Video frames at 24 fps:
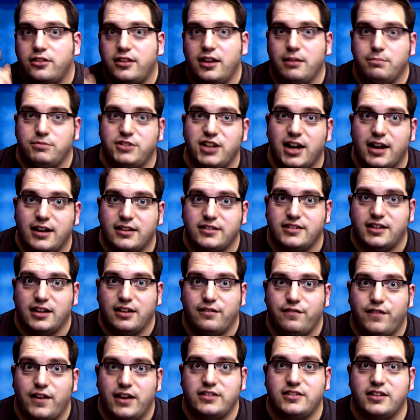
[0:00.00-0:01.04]
The
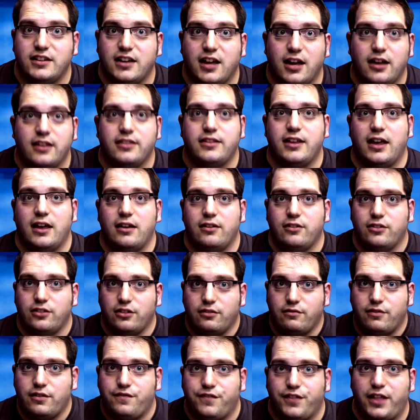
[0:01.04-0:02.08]
objective is to cut down on
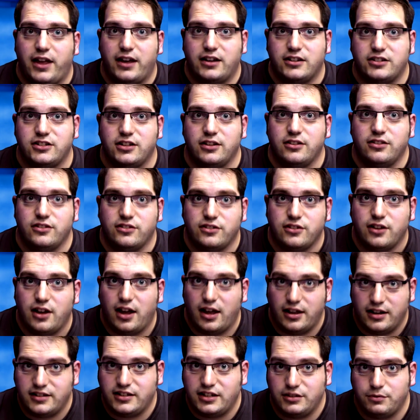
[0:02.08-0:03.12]
the reflections,
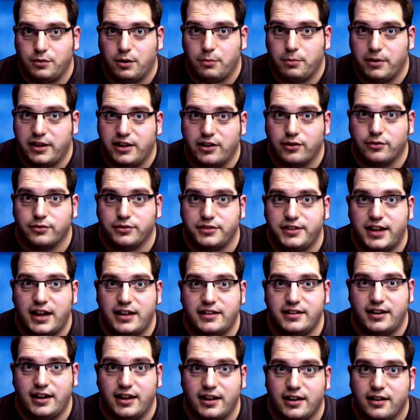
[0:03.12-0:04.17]
and this is what we call
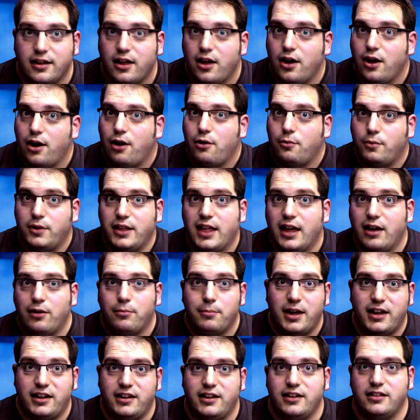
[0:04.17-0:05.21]
deadening, without
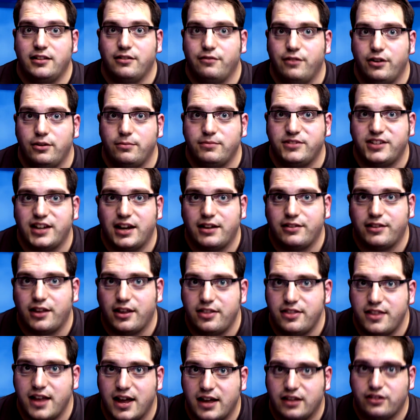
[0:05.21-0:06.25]
making the room sound
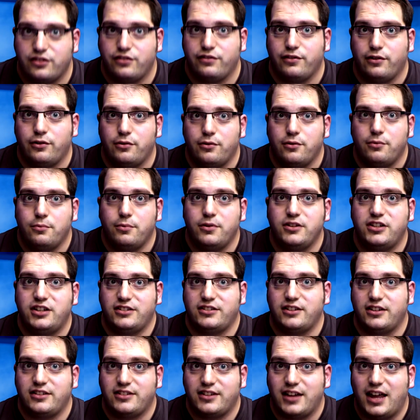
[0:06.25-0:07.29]
unnatural, which
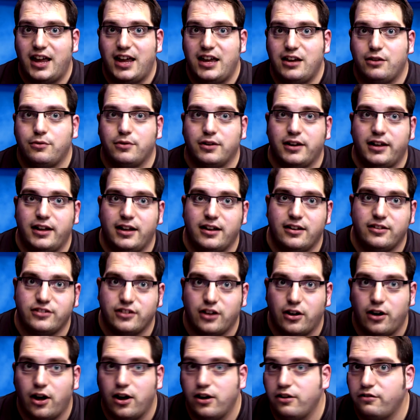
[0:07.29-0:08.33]
is as equally as
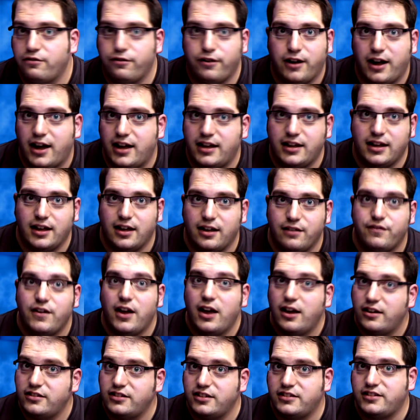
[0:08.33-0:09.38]
uncreative
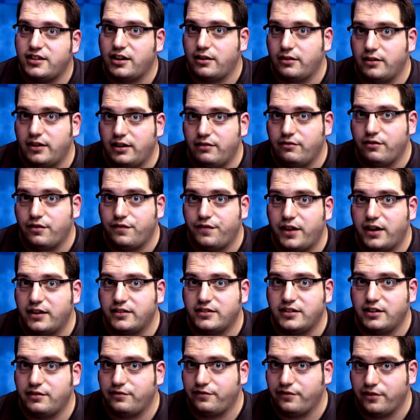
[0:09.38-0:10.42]
as a totally
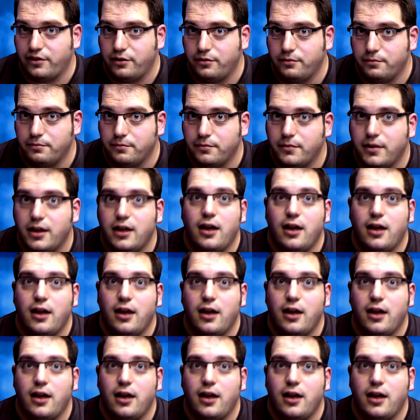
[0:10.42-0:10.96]
reflective room.